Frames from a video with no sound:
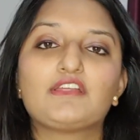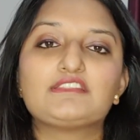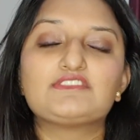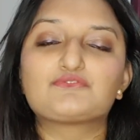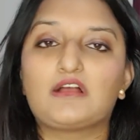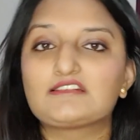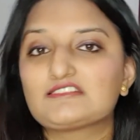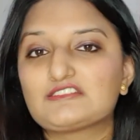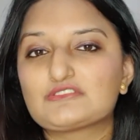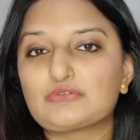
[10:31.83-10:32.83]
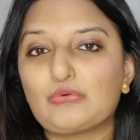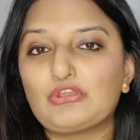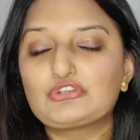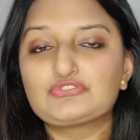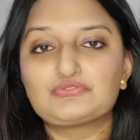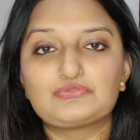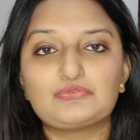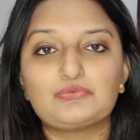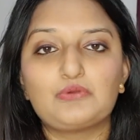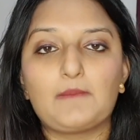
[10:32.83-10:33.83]
This transit is going
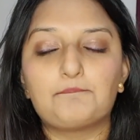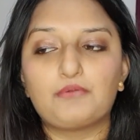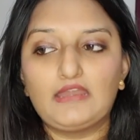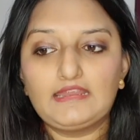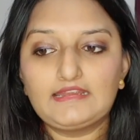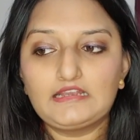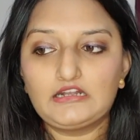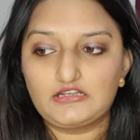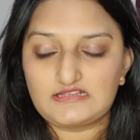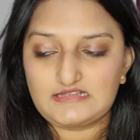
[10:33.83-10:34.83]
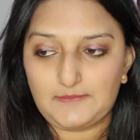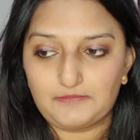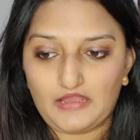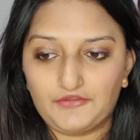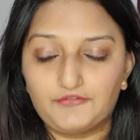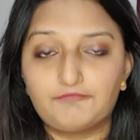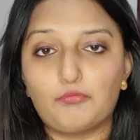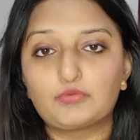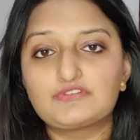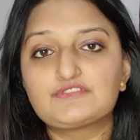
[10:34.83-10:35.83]
to bring some kind of
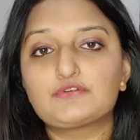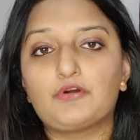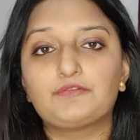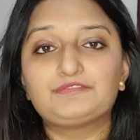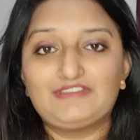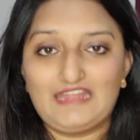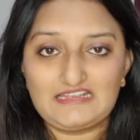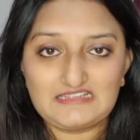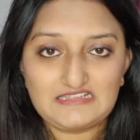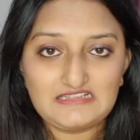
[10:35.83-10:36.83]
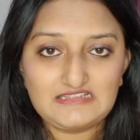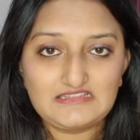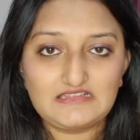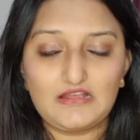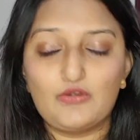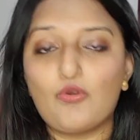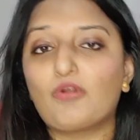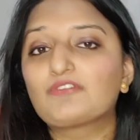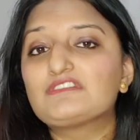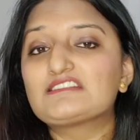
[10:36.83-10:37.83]
focus on finances. A
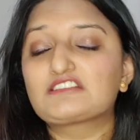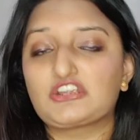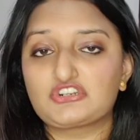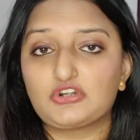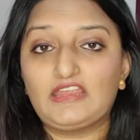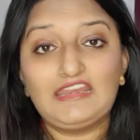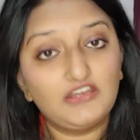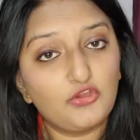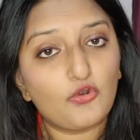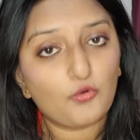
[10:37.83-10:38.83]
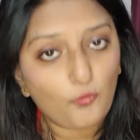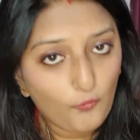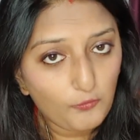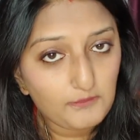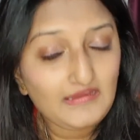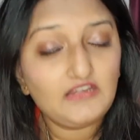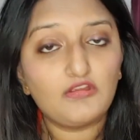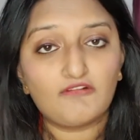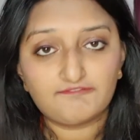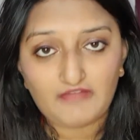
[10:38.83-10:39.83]
lot of discussion in your home, in
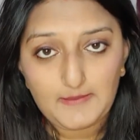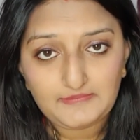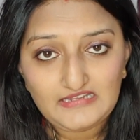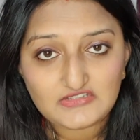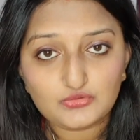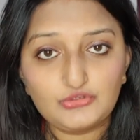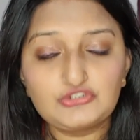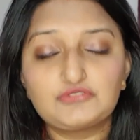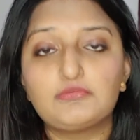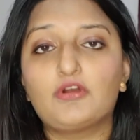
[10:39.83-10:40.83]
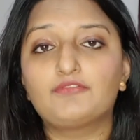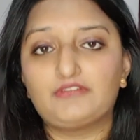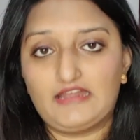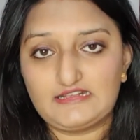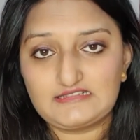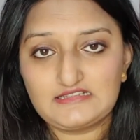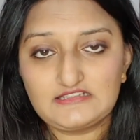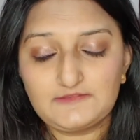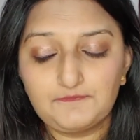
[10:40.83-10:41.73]
your family is going to be on finances.